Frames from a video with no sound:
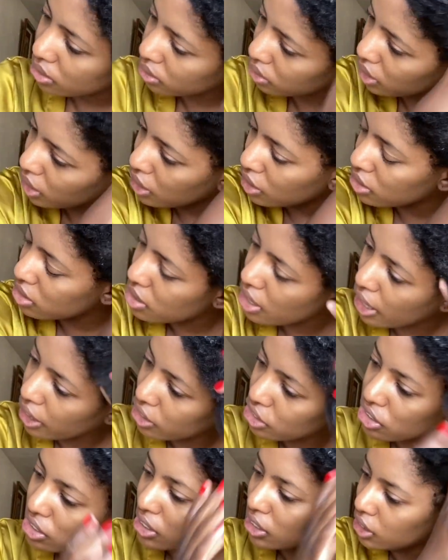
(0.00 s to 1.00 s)
And it's
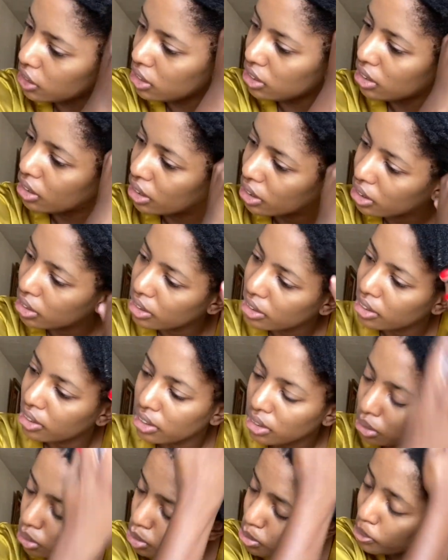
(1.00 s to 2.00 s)
actually,
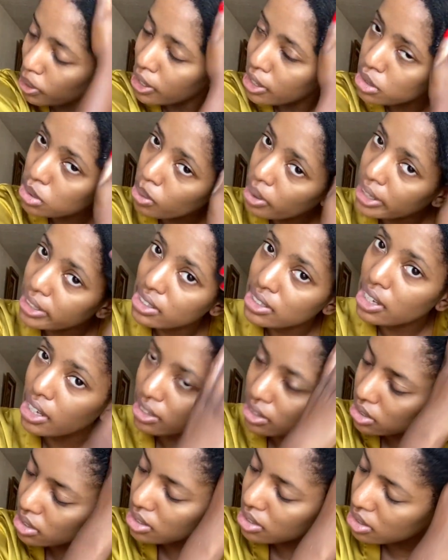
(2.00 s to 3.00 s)
because my hair is quite
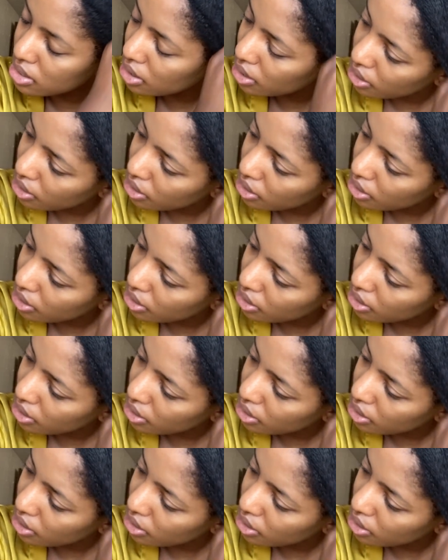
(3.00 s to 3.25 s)
dense,